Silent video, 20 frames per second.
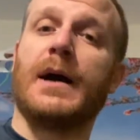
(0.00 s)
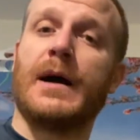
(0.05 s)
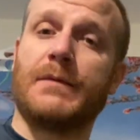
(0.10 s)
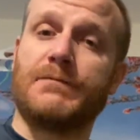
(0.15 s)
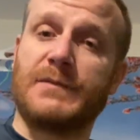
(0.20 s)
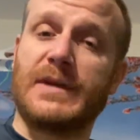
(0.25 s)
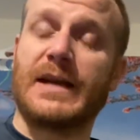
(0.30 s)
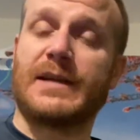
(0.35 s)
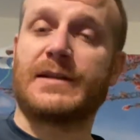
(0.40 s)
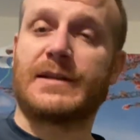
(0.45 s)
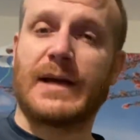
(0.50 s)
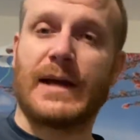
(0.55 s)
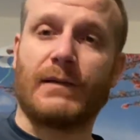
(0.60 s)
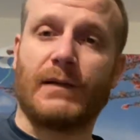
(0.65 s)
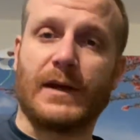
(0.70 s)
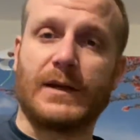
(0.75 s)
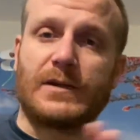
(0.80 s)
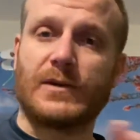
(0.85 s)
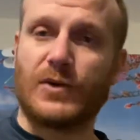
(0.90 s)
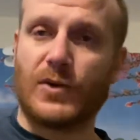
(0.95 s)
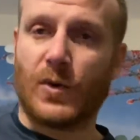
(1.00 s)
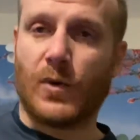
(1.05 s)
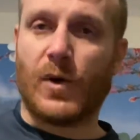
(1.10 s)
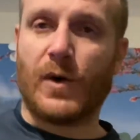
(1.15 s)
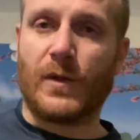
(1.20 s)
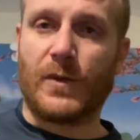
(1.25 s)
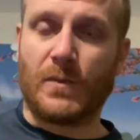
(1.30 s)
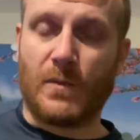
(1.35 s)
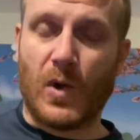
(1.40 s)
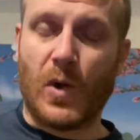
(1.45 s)
yes, I like to know
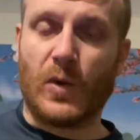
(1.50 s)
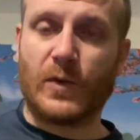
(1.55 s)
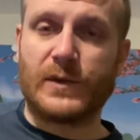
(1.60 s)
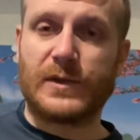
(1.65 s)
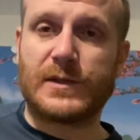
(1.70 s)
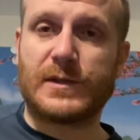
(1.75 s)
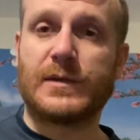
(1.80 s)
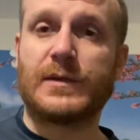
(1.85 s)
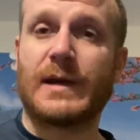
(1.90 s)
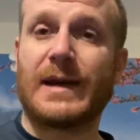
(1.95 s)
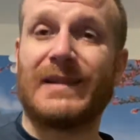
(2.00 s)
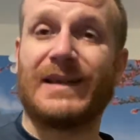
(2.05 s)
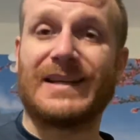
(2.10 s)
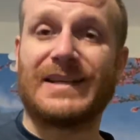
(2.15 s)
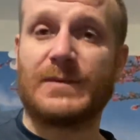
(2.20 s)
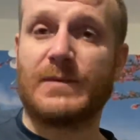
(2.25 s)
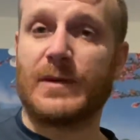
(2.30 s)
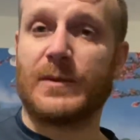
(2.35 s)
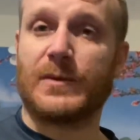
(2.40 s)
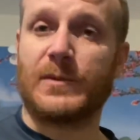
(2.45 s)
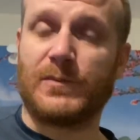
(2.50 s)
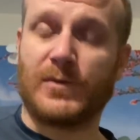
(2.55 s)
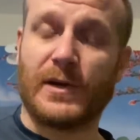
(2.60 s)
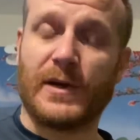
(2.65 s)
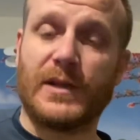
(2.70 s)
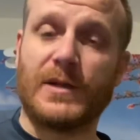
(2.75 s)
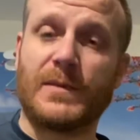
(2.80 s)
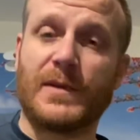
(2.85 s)
all the modes. I like to be able to play them